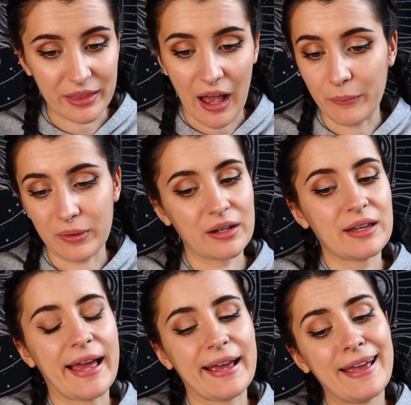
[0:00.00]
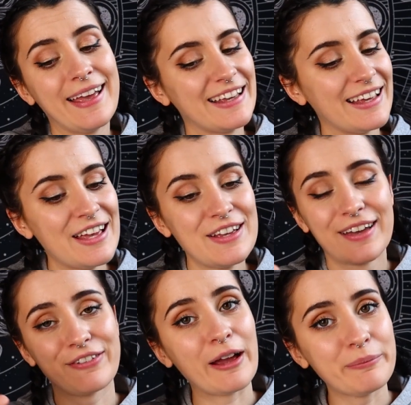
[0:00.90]
with that one. Like,
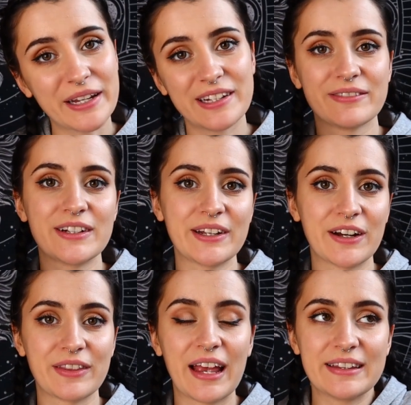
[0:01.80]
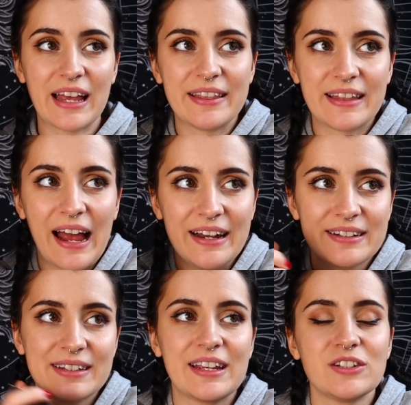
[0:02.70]
if I'm being real here, they and
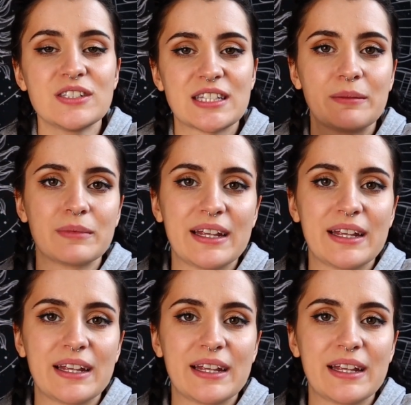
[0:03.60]
that kills them.